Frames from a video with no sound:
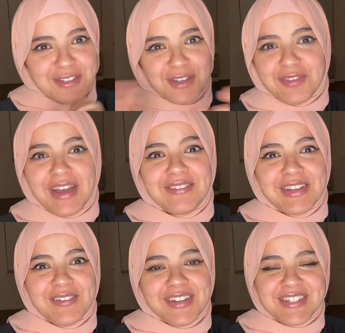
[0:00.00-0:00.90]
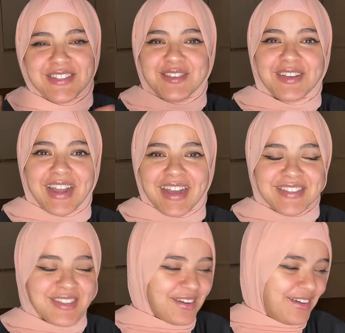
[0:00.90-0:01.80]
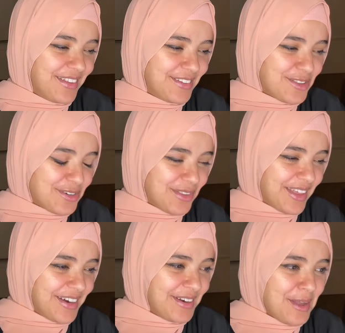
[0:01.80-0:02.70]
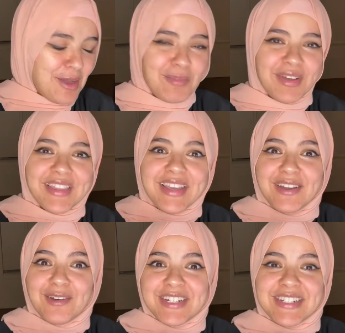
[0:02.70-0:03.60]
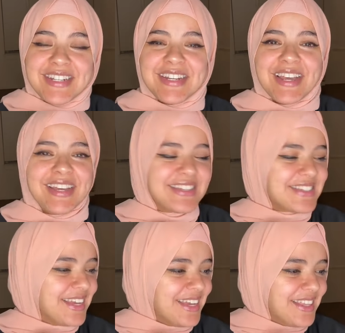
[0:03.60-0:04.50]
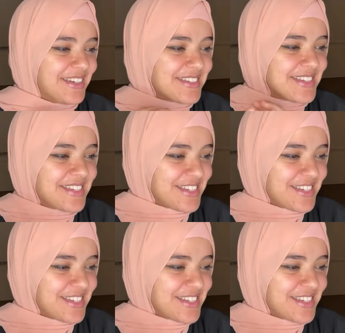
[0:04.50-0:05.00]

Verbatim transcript: So if you have any questions, you can ask on through there. But the question is, there's a